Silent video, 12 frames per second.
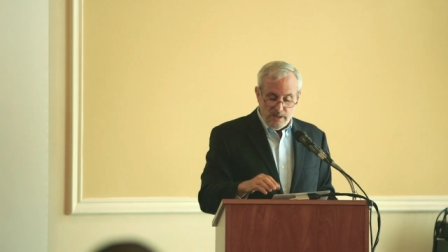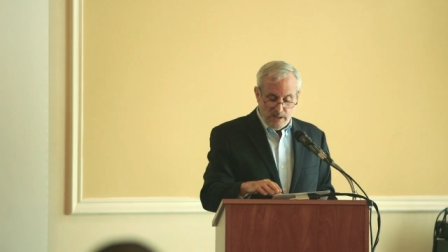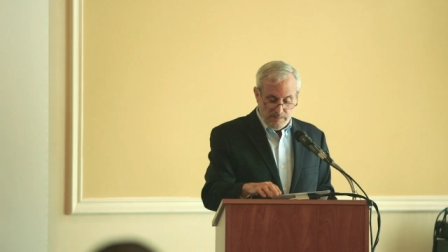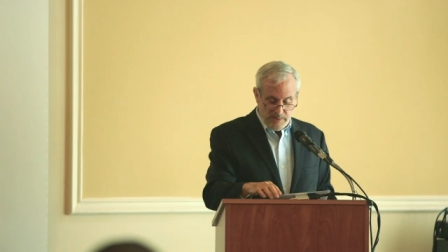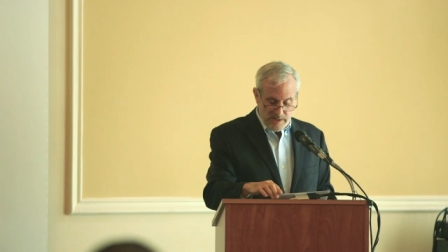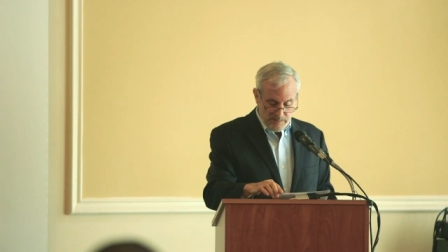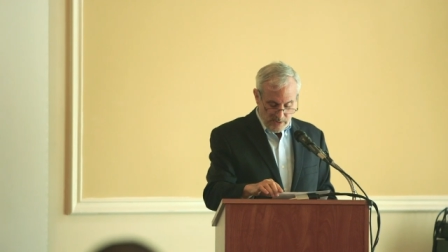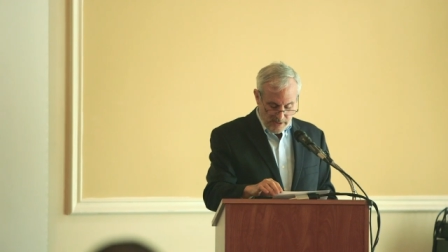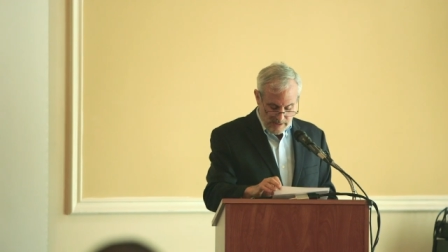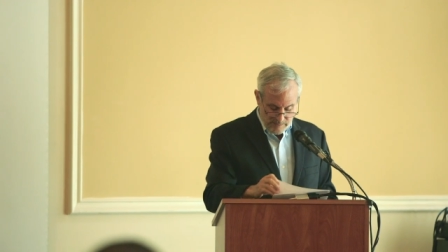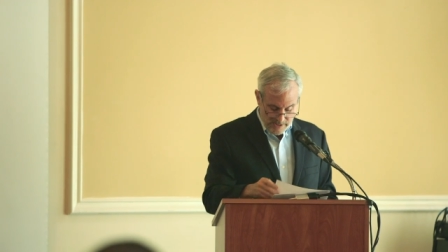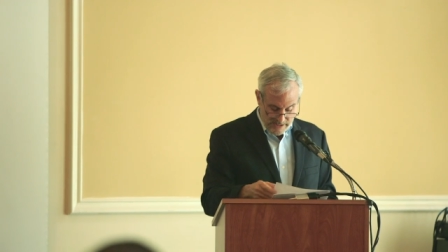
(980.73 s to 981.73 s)
Uh, people,
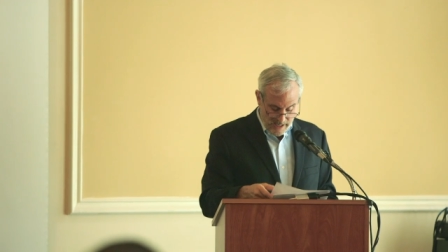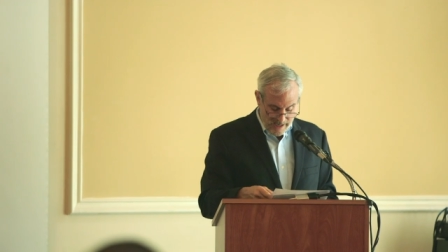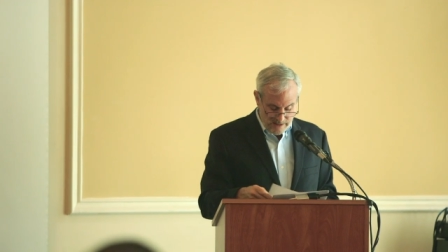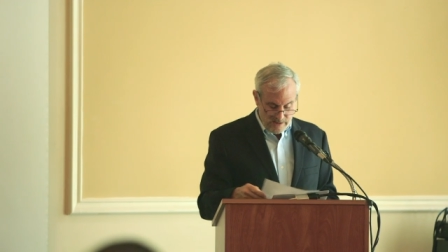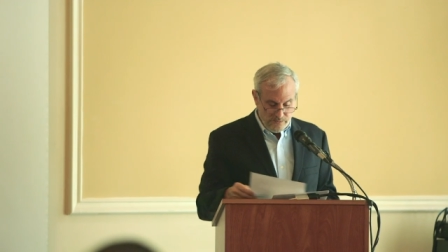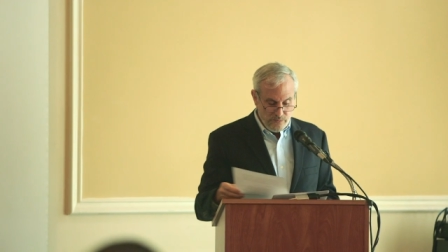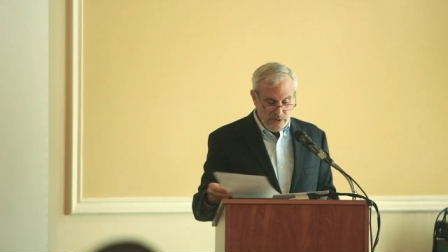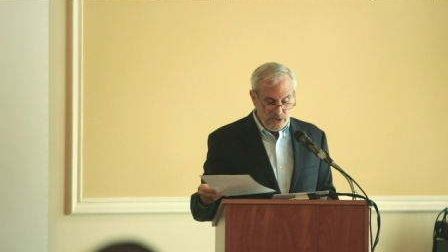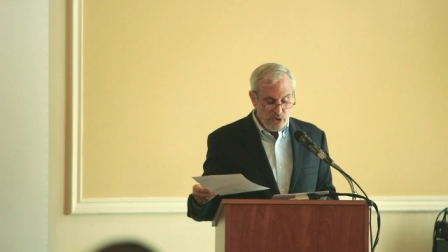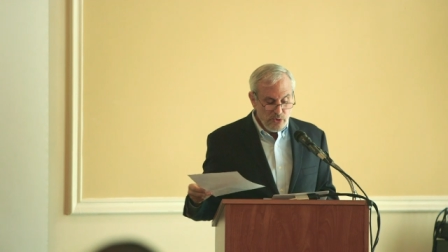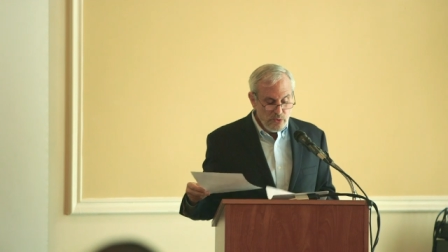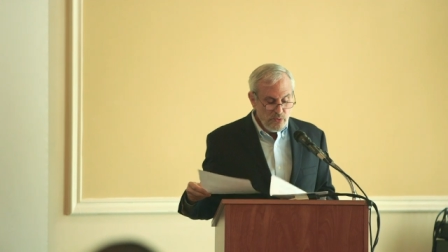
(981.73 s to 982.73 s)
and besides, if we
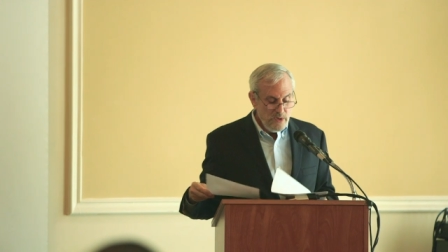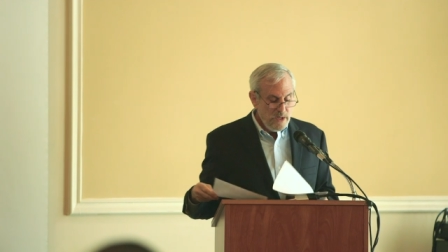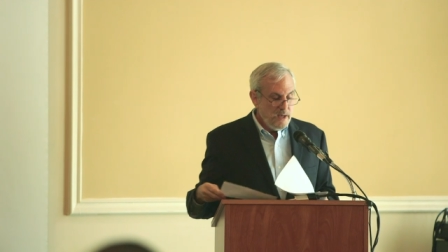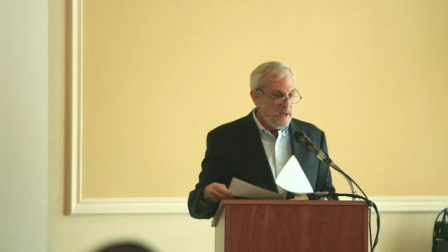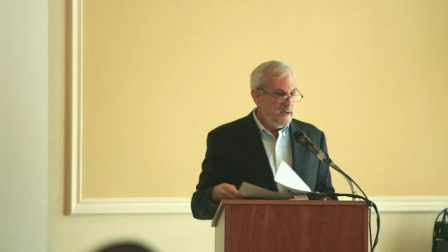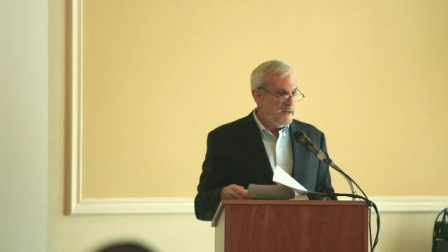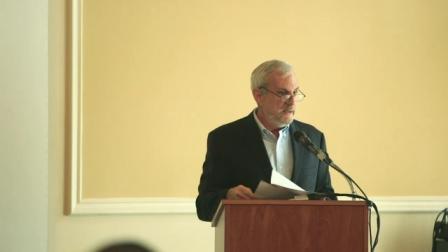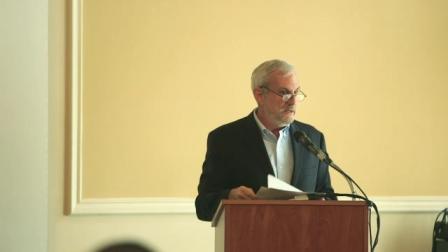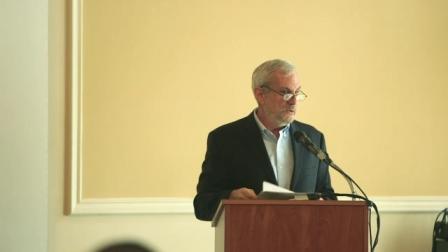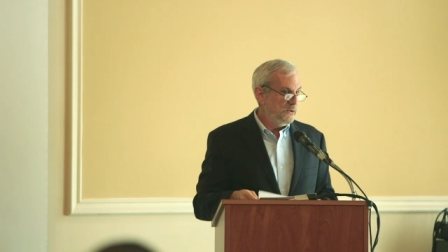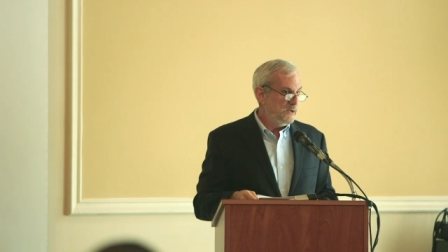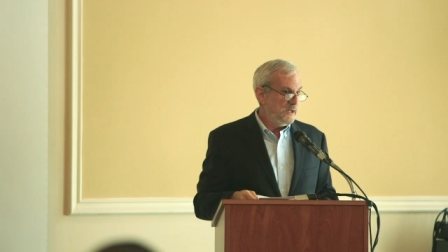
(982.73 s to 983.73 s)
do, uh,
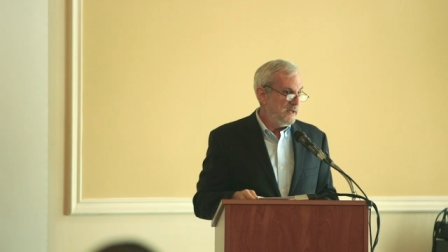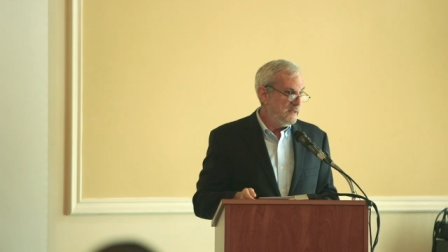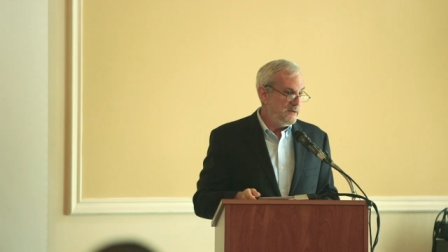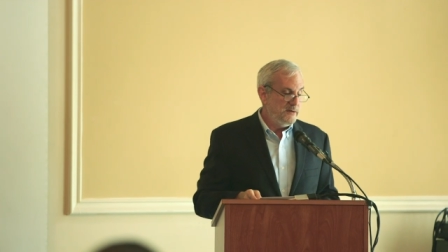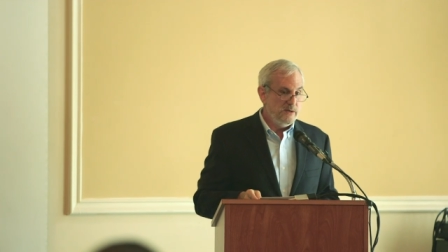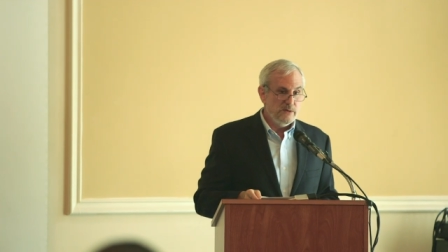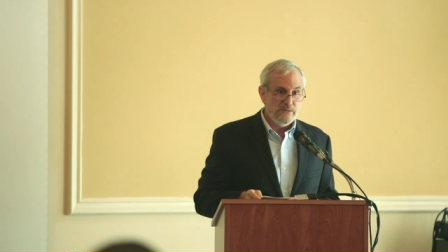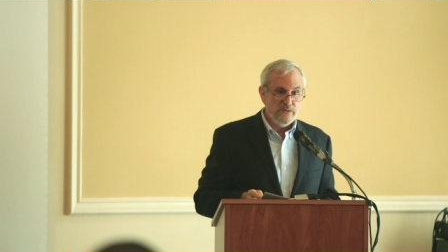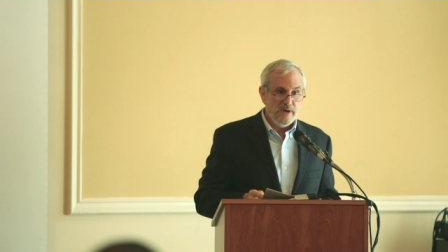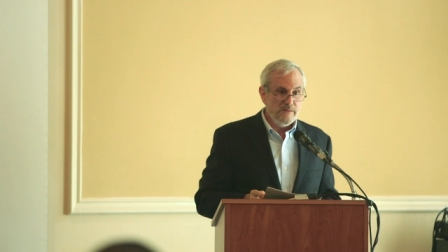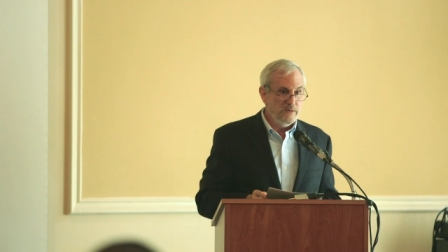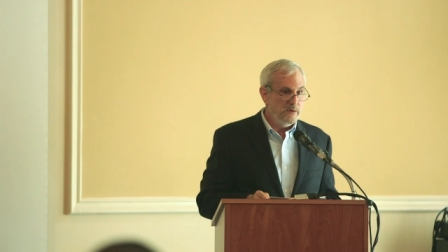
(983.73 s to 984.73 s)
it'll look like they're here
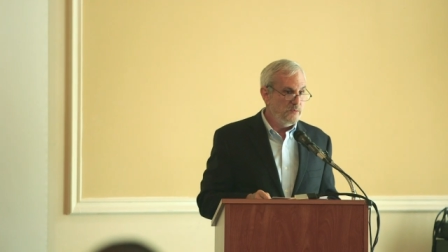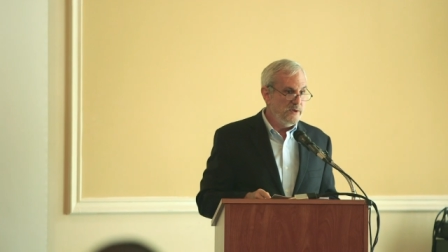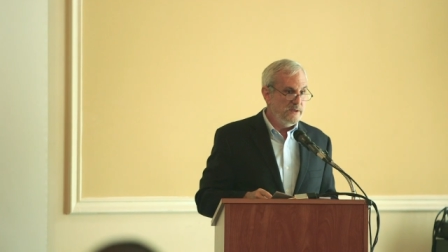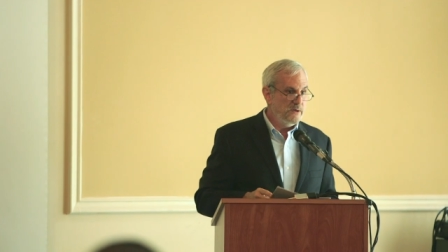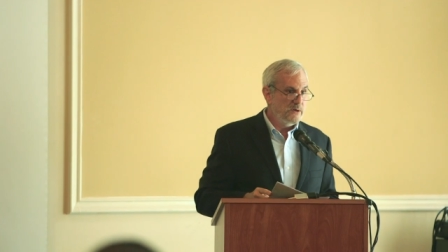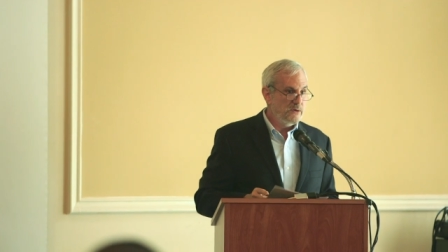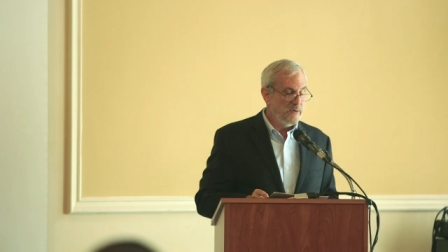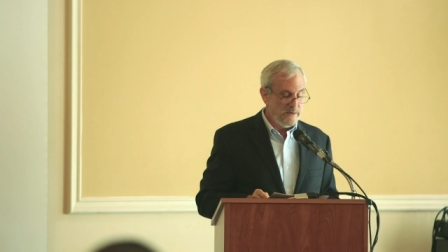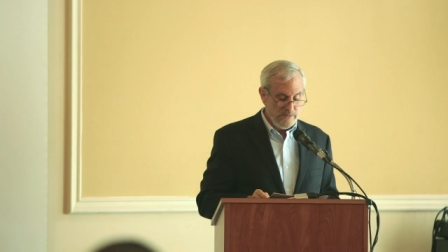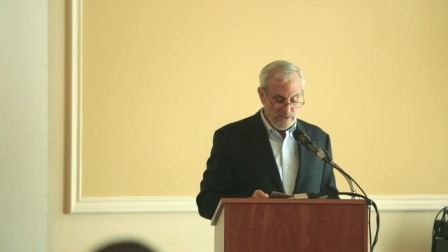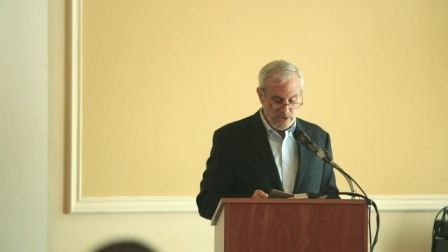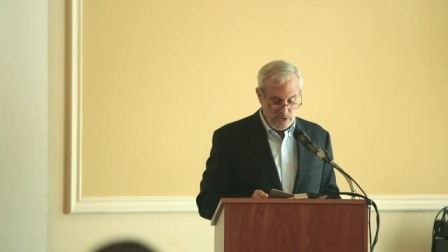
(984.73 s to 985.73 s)
forever, and we think all
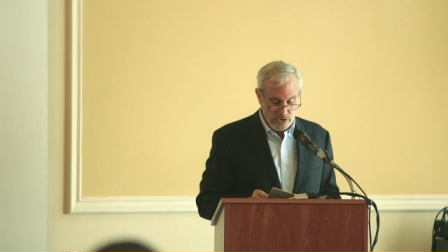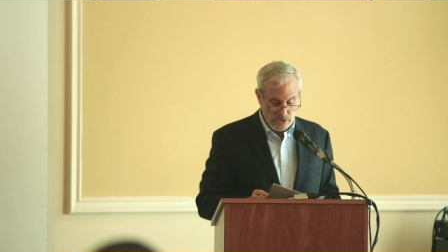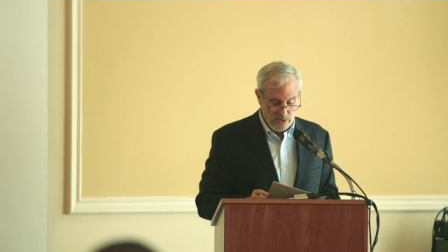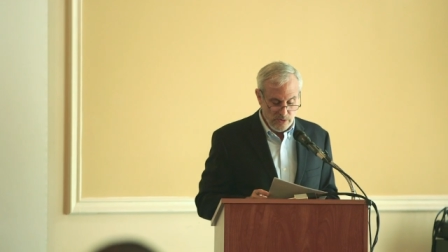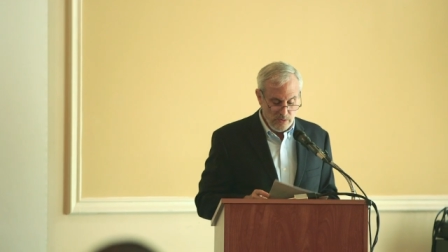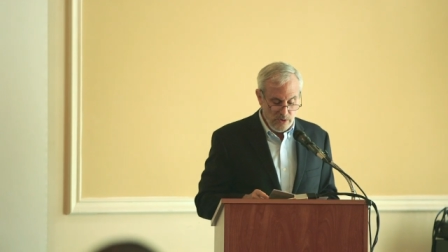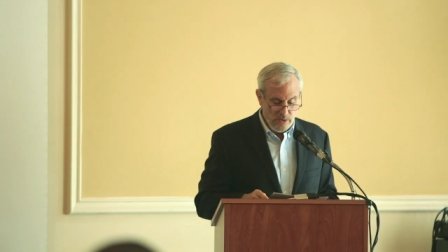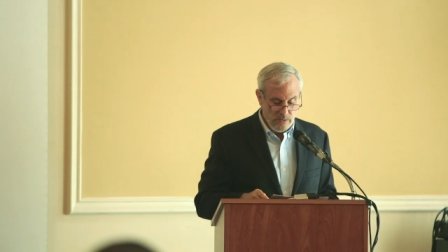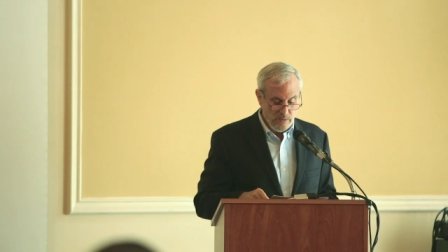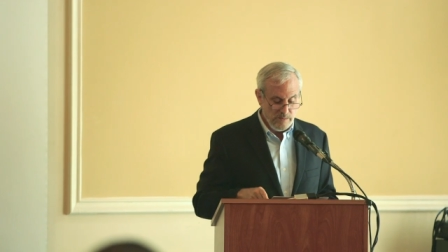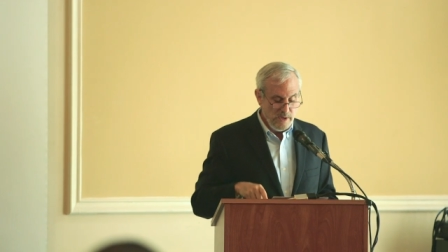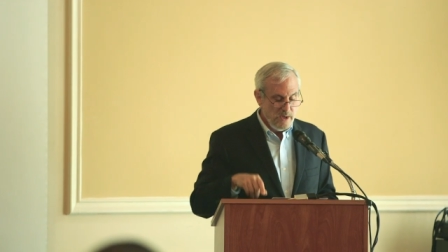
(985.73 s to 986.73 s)
refugees should go home.